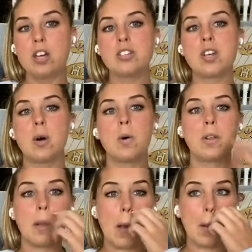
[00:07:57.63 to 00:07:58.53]

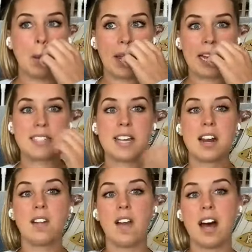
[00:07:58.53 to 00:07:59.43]
So like I
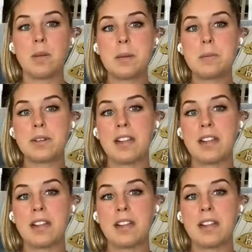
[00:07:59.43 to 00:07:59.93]
said, a lot of people